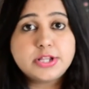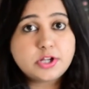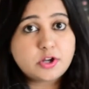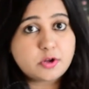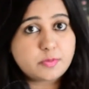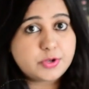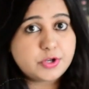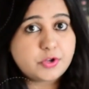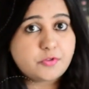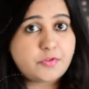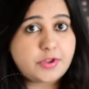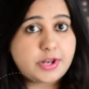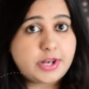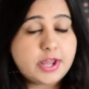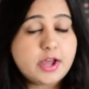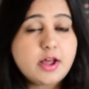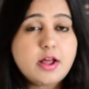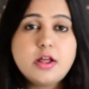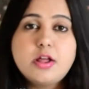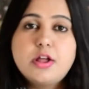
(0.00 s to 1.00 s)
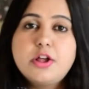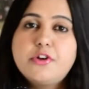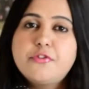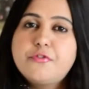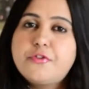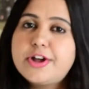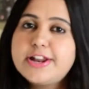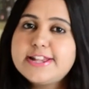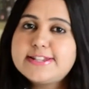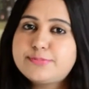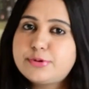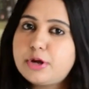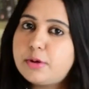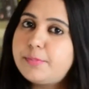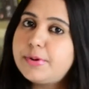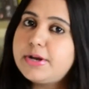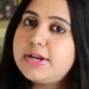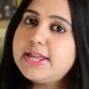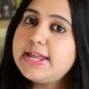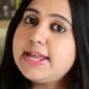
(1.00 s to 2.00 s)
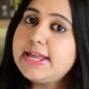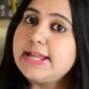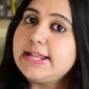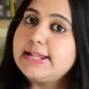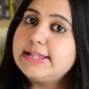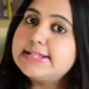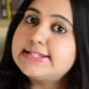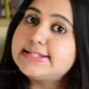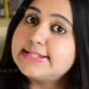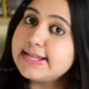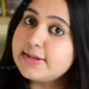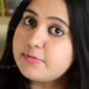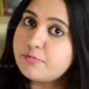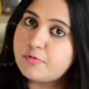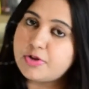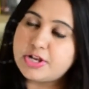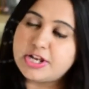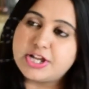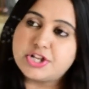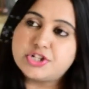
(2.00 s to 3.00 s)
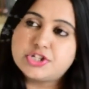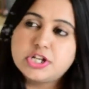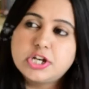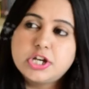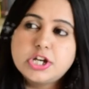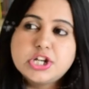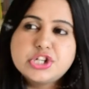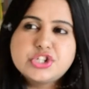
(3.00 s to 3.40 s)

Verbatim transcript: the government of India for his property in the same village.